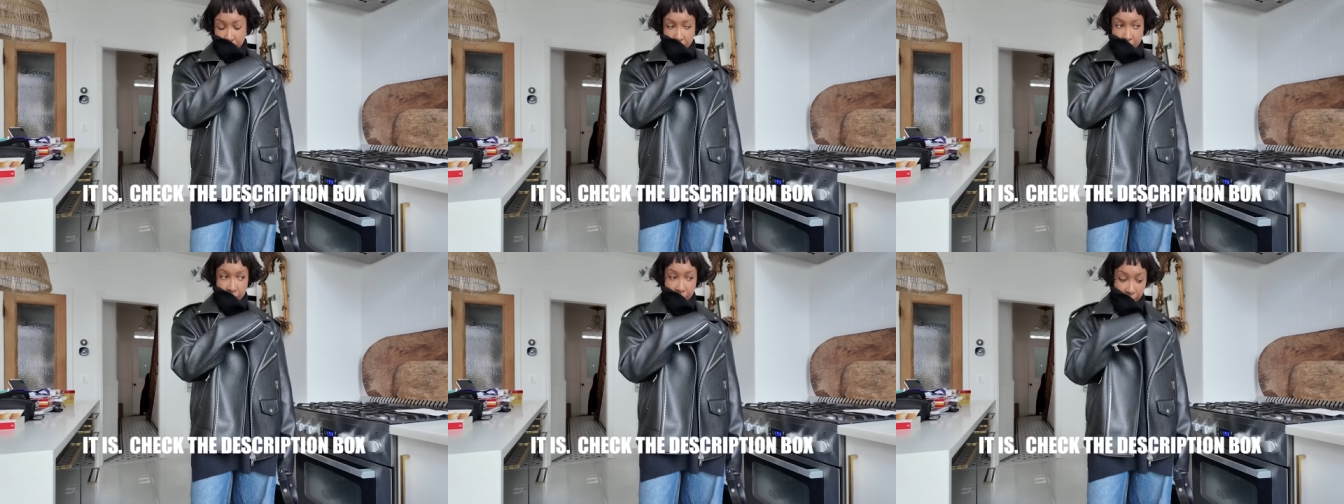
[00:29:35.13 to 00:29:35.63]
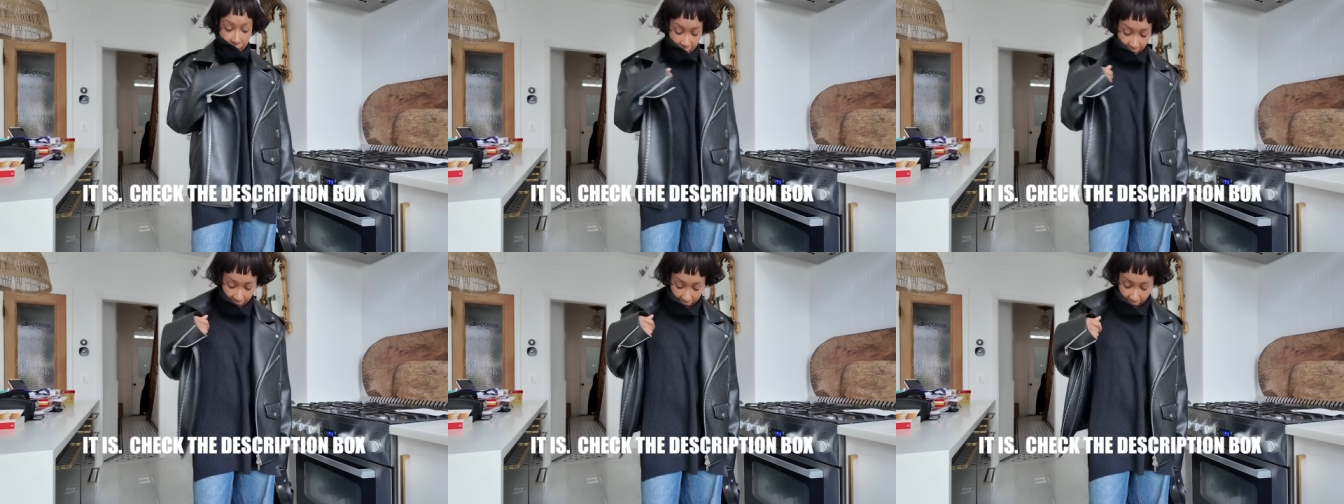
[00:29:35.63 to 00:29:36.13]
I love it because
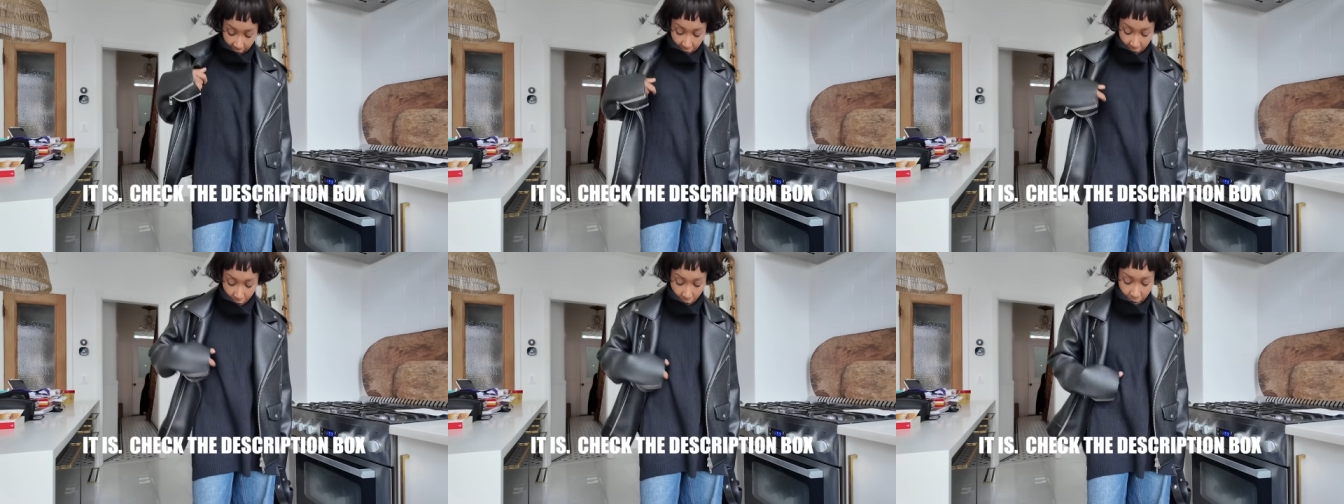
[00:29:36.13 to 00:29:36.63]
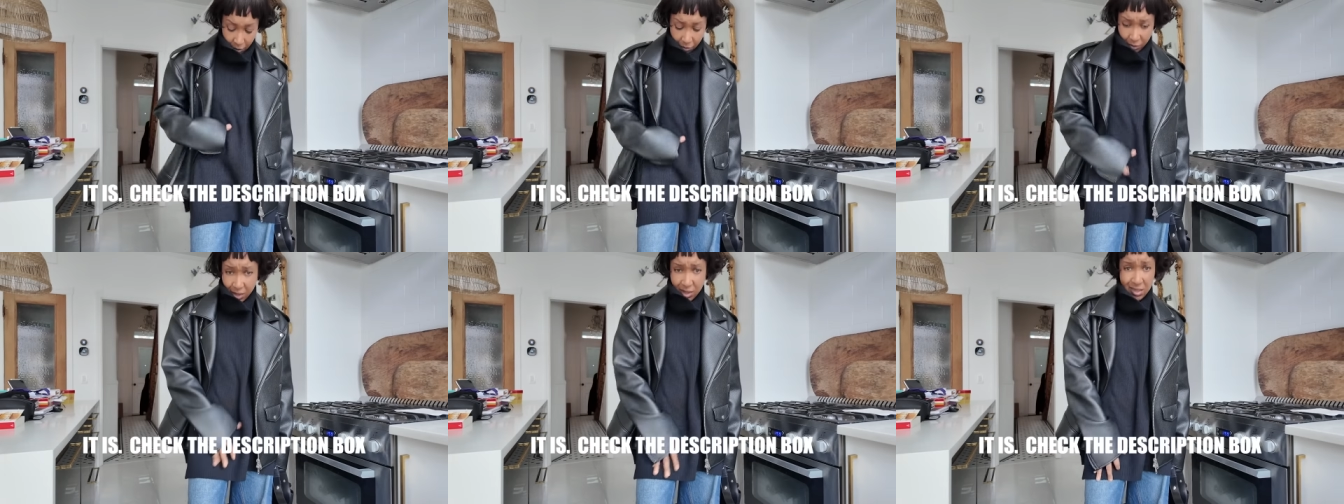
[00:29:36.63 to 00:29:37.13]
I have it in like two or three
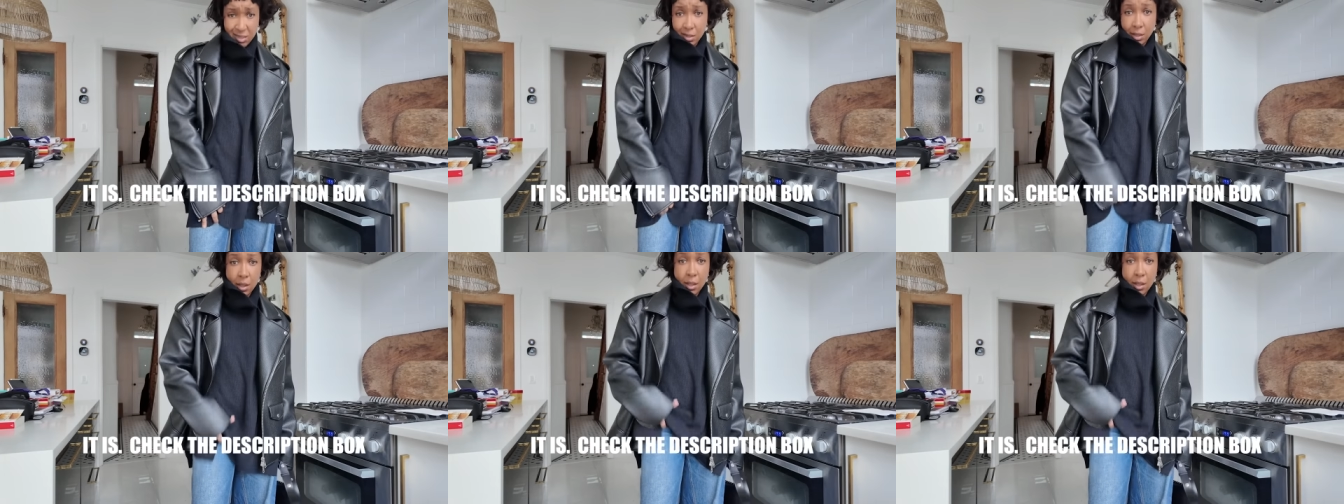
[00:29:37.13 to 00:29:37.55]
different colors.